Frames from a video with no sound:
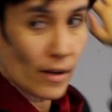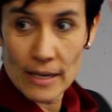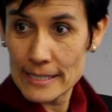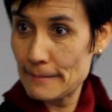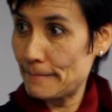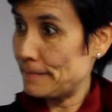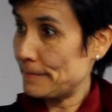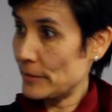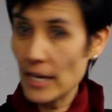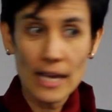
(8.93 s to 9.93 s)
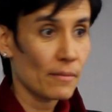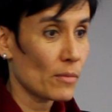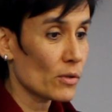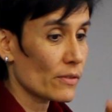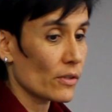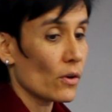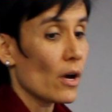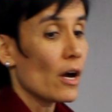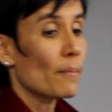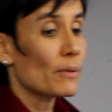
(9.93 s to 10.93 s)
Awesome. Okay, most of you.
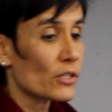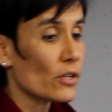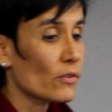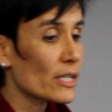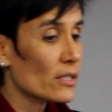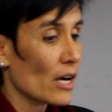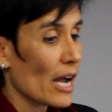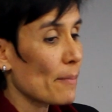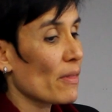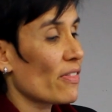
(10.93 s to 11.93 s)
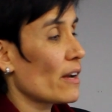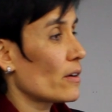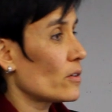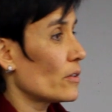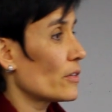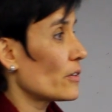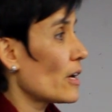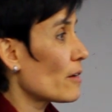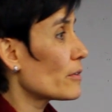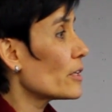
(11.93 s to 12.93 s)
Personas are hypothetical. They're
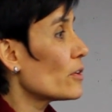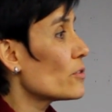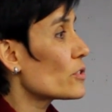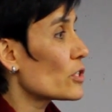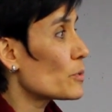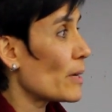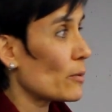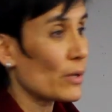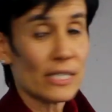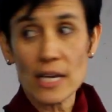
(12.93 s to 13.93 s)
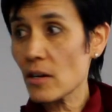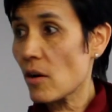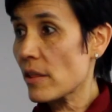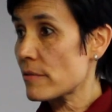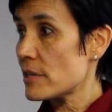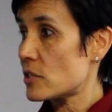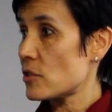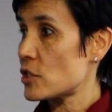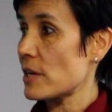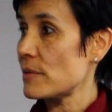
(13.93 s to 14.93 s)
not real users, but we take all the
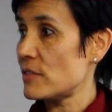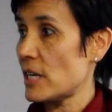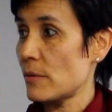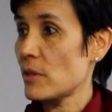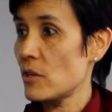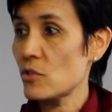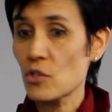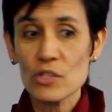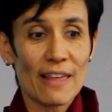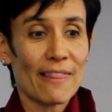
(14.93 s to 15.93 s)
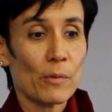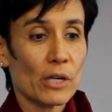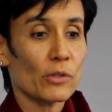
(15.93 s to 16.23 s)
research that we've done with users and then we